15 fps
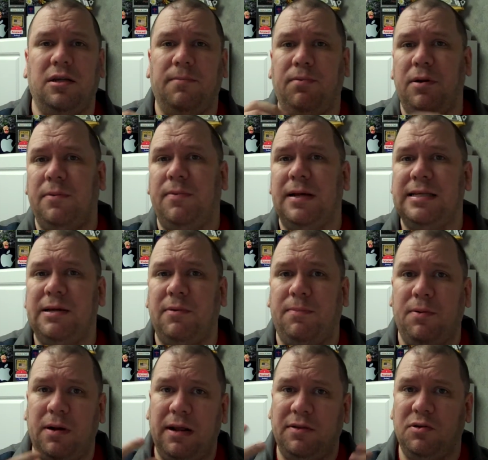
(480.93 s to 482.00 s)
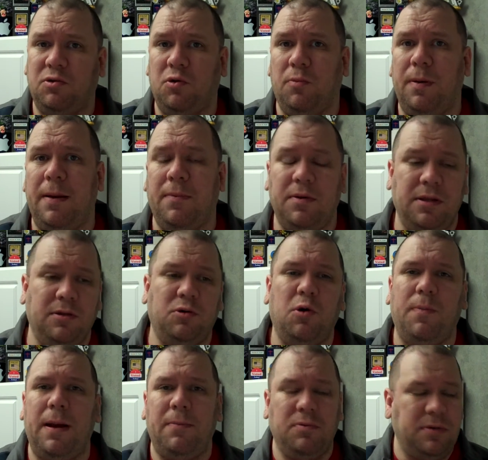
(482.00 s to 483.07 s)
printing press that would print out the school paper. And the
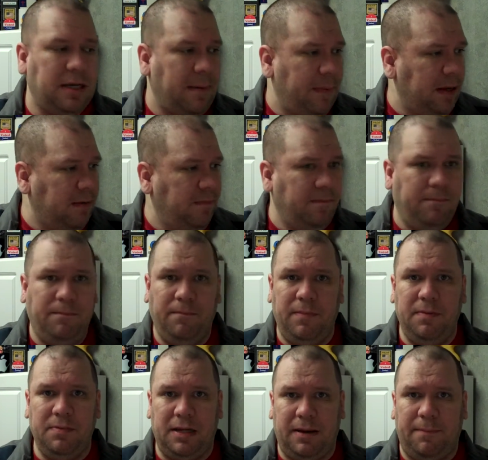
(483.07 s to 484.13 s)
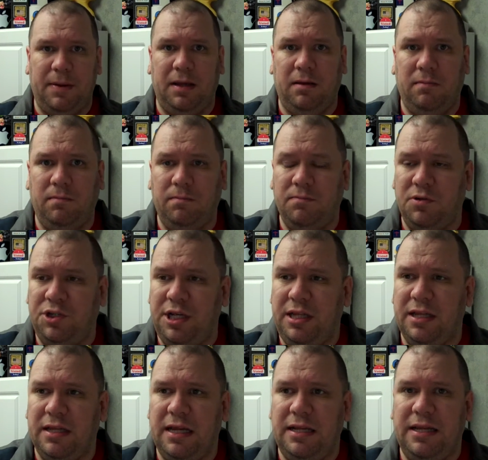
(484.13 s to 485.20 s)
school paper was like a big sheet
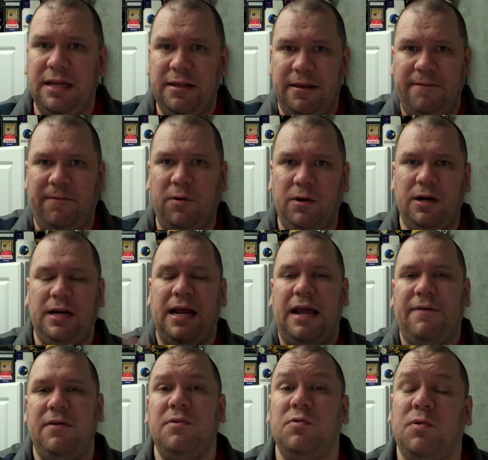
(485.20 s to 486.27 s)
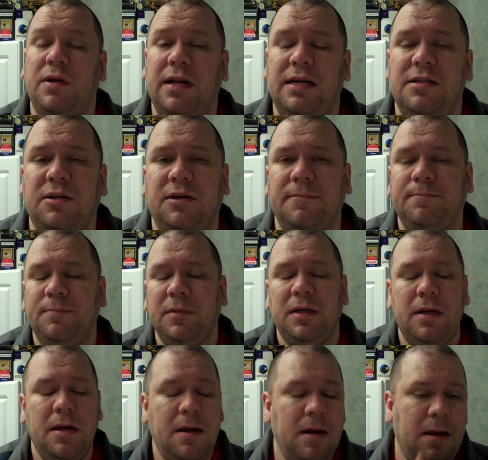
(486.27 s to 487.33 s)
that they did. They folded it in half. It was really nice looking.
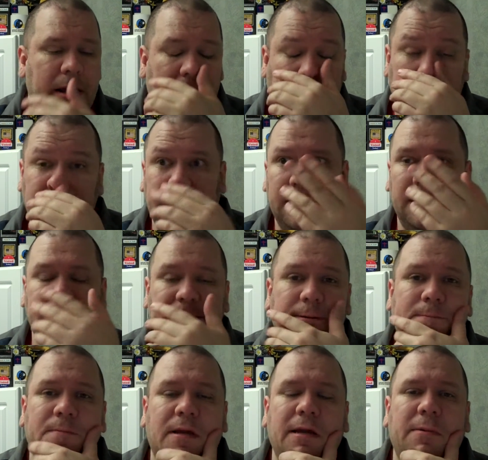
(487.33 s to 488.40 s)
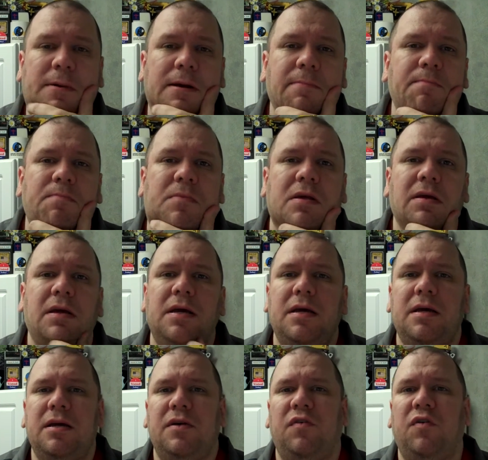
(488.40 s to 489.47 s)
At least I thought so. Anyway,
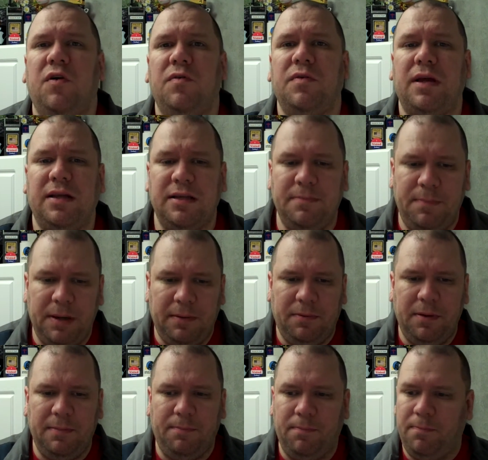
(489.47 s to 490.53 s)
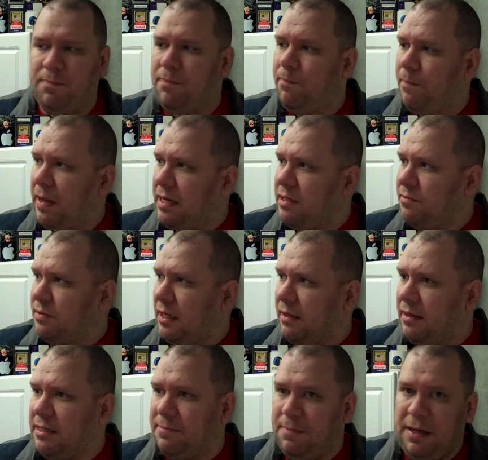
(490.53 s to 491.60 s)
so it was like this big thick page. It was like
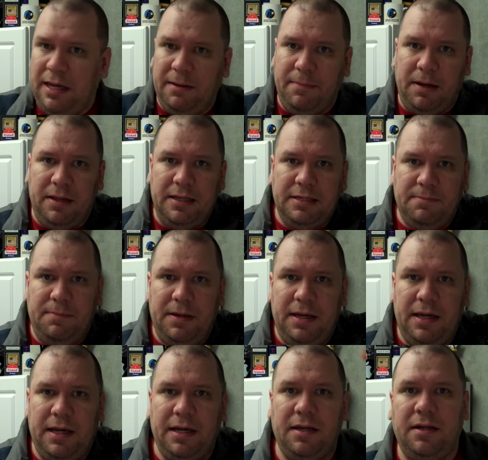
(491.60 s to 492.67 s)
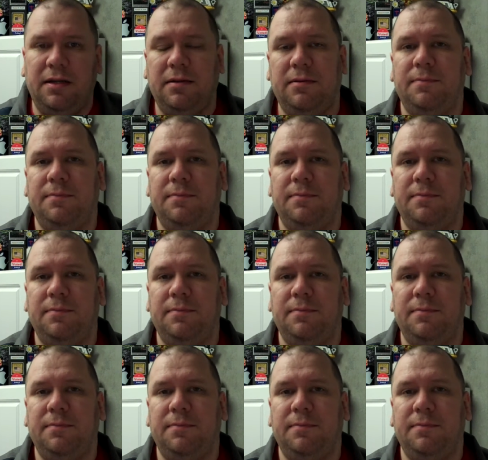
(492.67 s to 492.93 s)
this big by this big, and